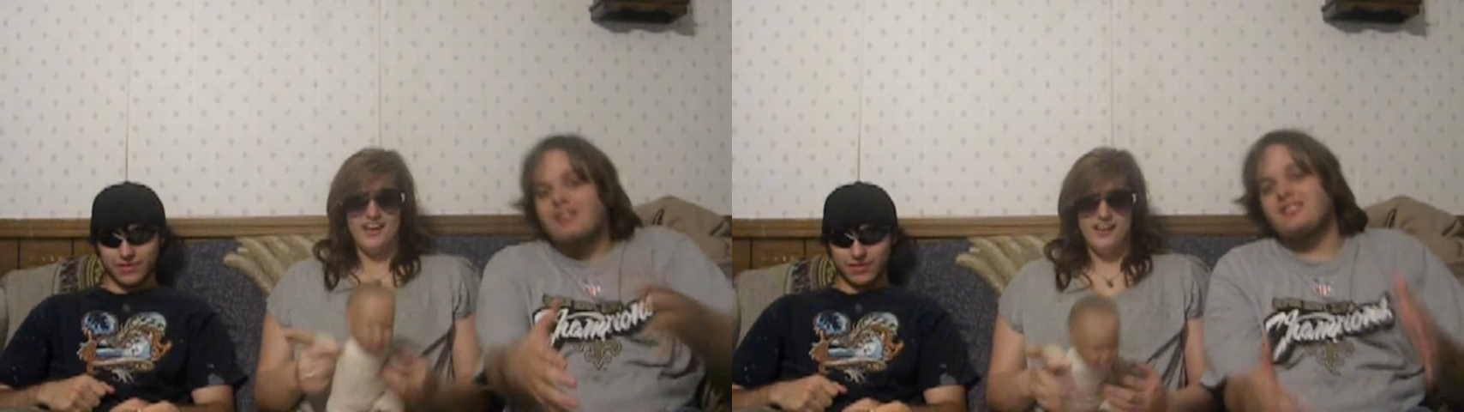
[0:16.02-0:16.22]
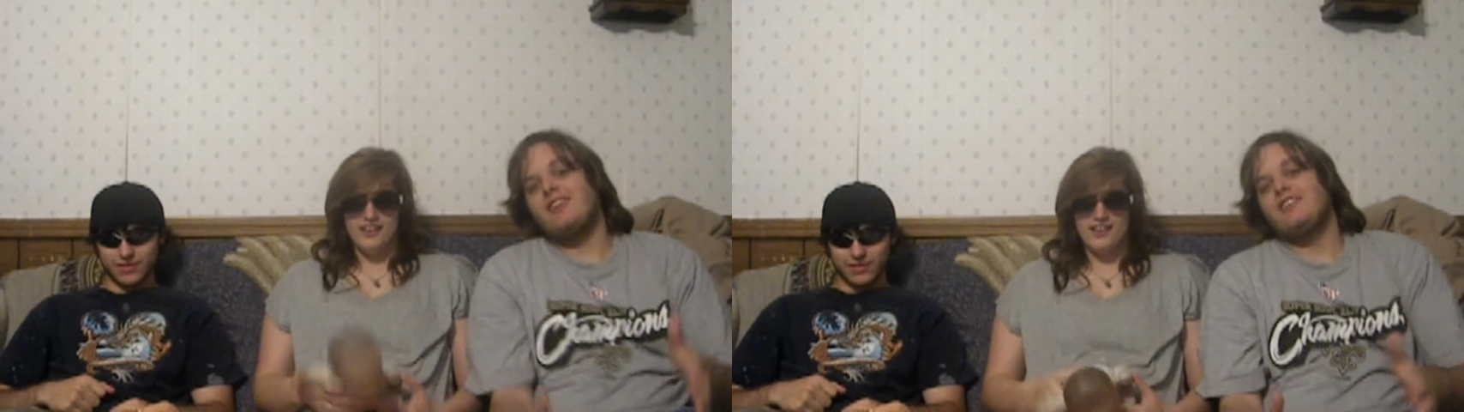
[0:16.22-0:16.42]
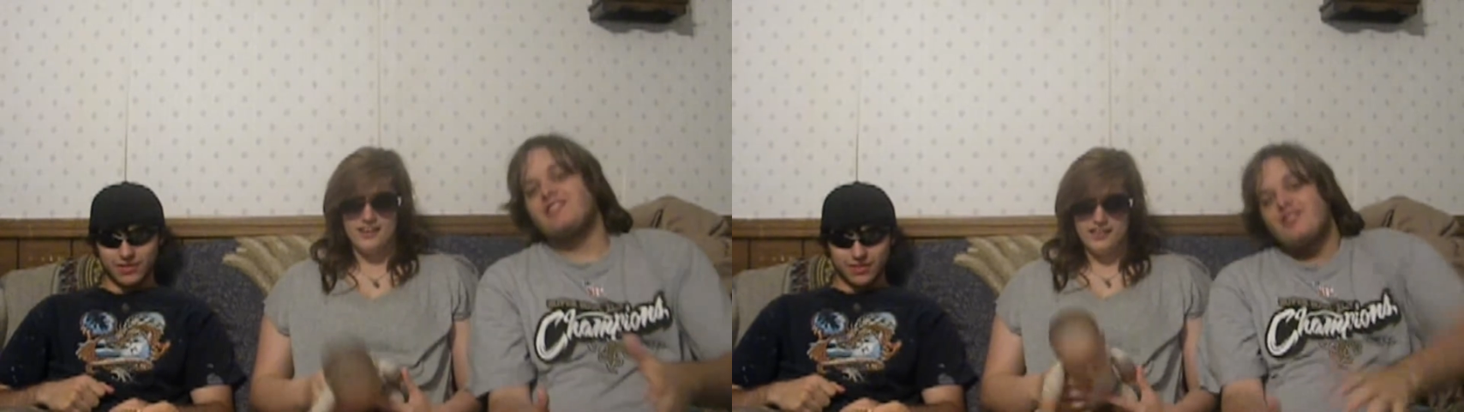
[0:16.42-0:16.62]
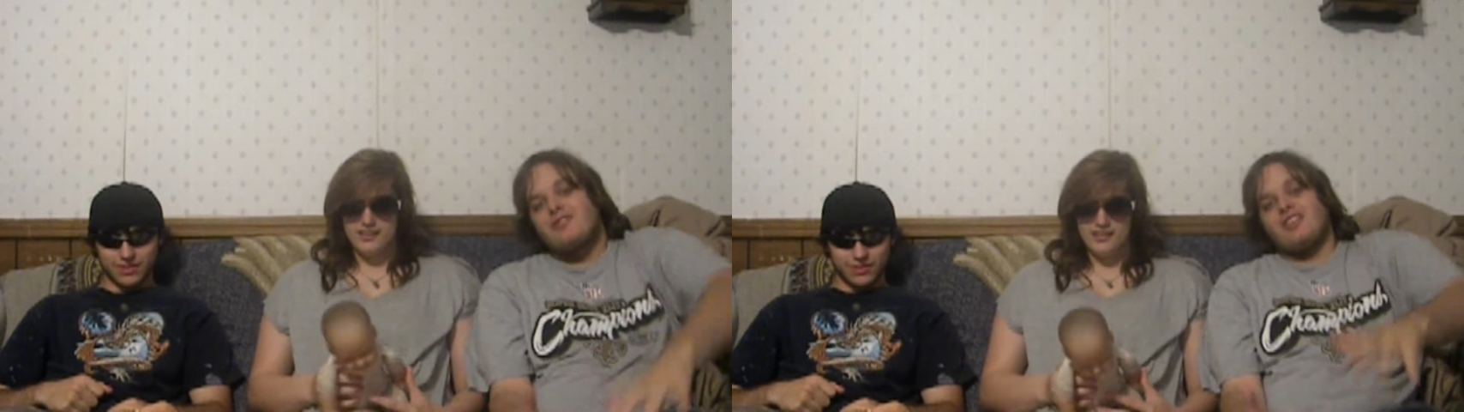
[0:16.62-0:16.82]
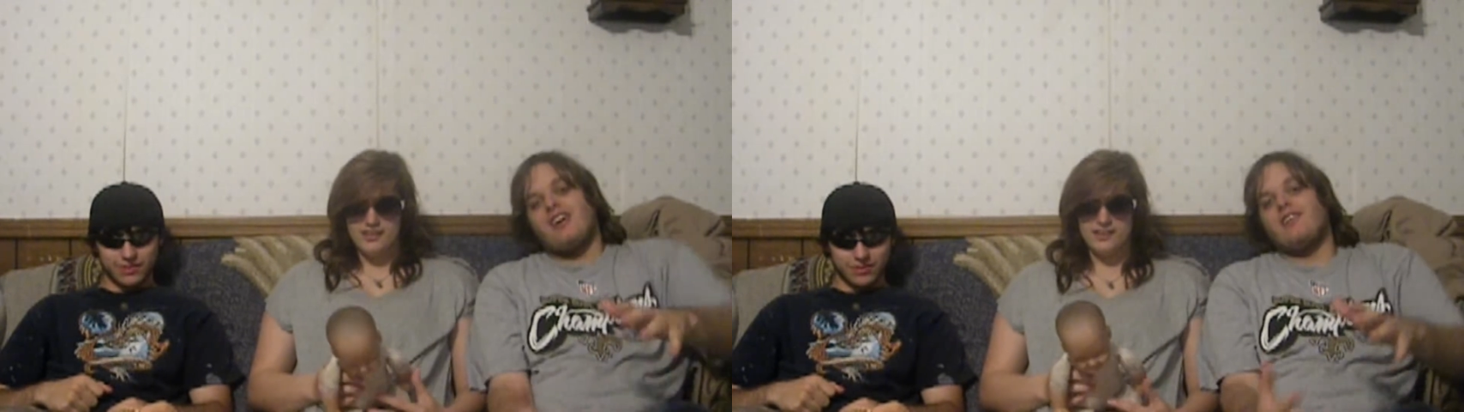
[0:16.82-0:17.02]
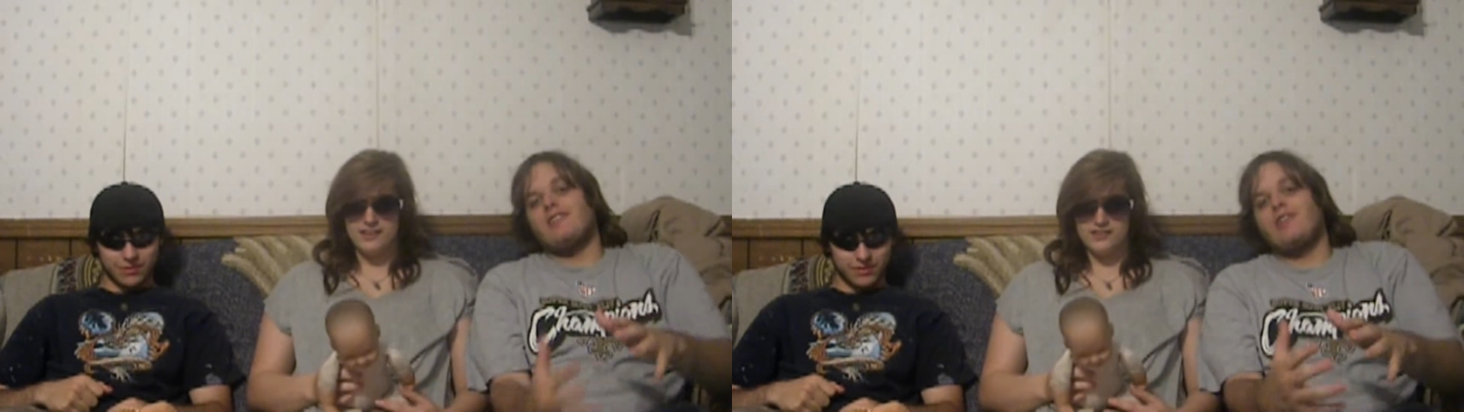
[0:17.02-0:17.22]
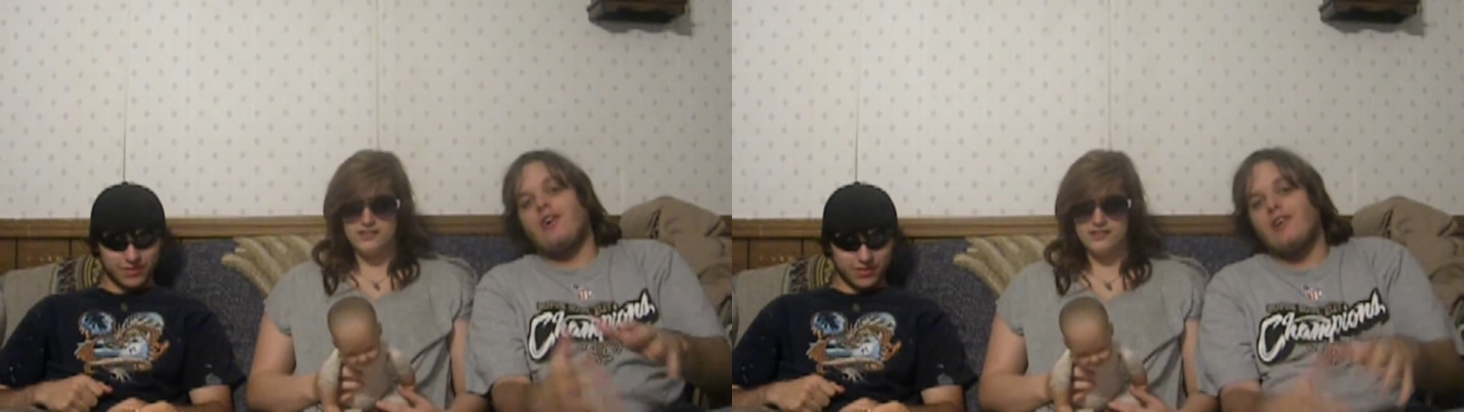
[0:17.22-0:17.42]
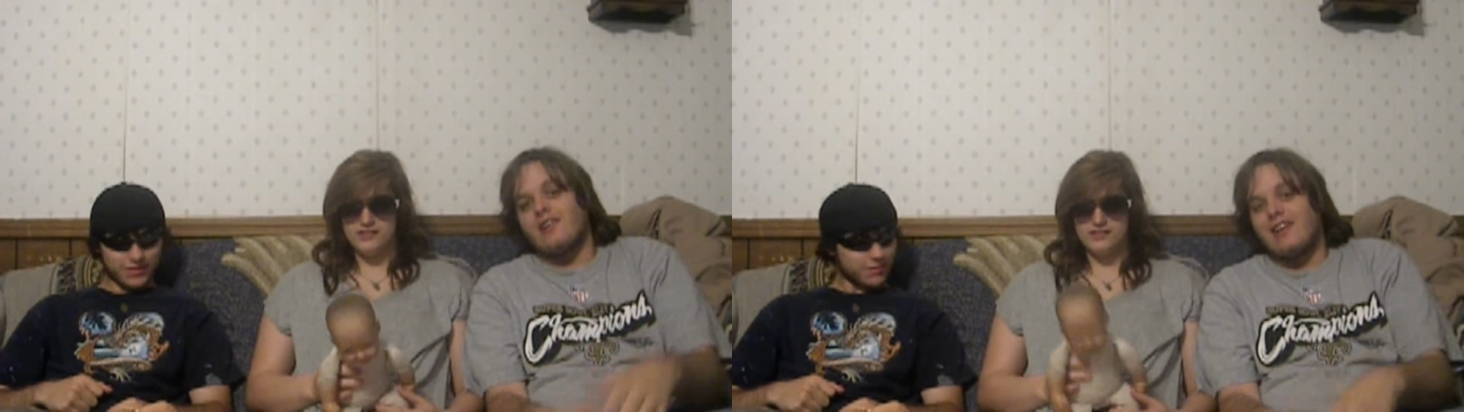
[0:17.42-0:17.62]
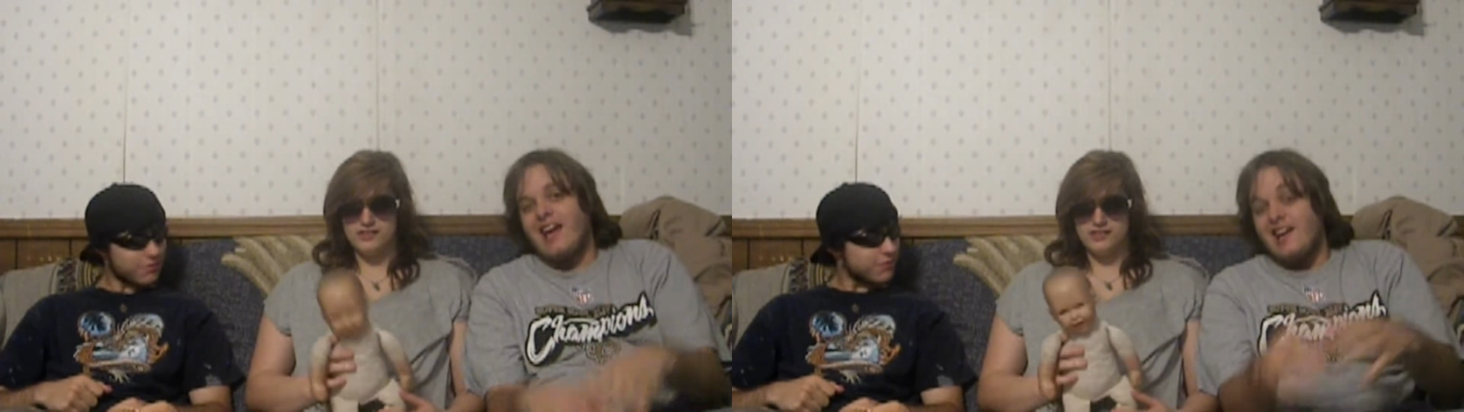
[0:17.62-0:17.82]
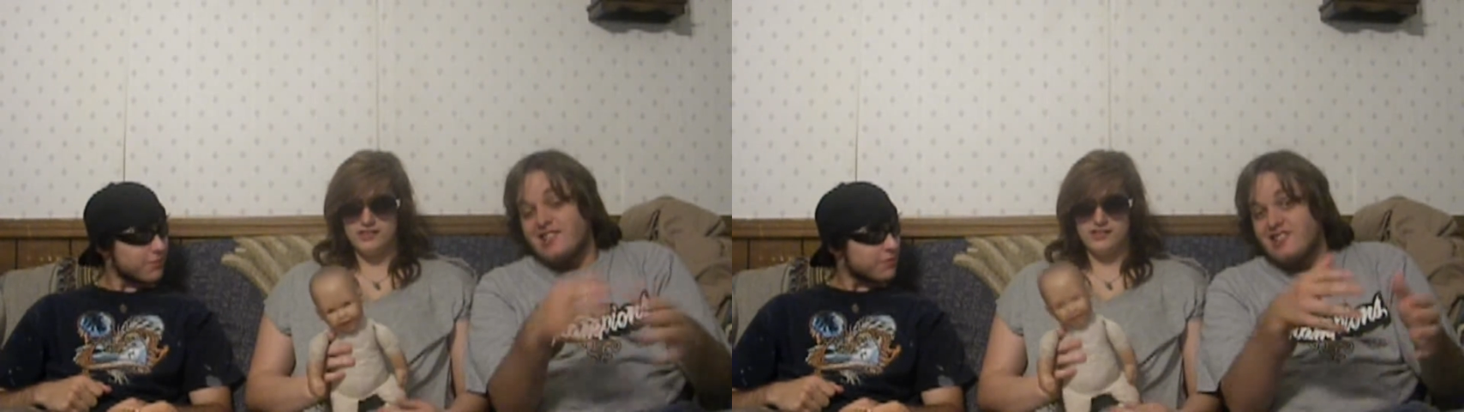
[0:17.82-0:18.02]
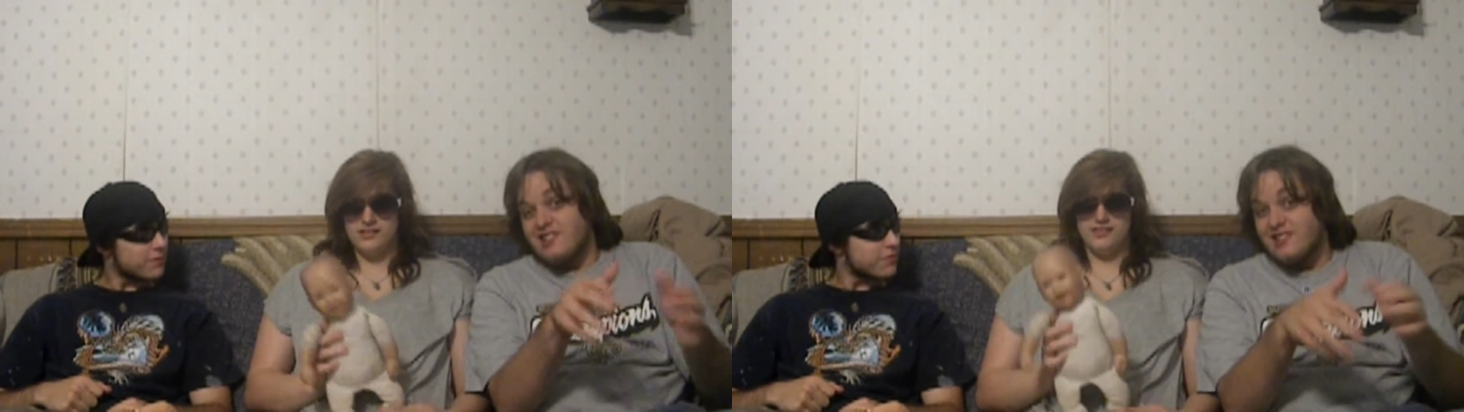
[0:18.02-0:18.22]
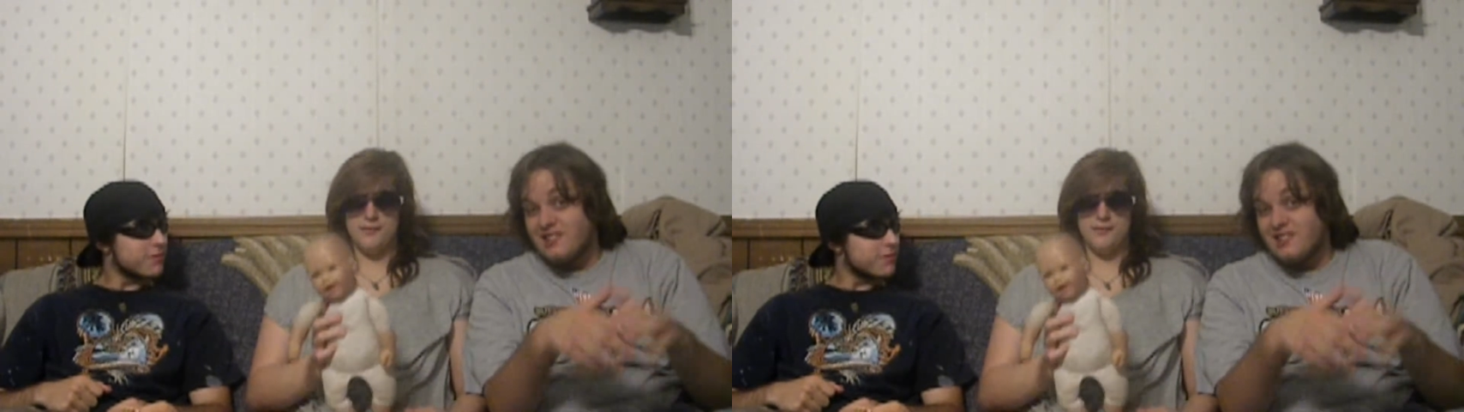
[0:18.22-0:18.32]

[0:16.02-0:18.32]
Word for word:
Speaker 1: all starting this new channel called Cajun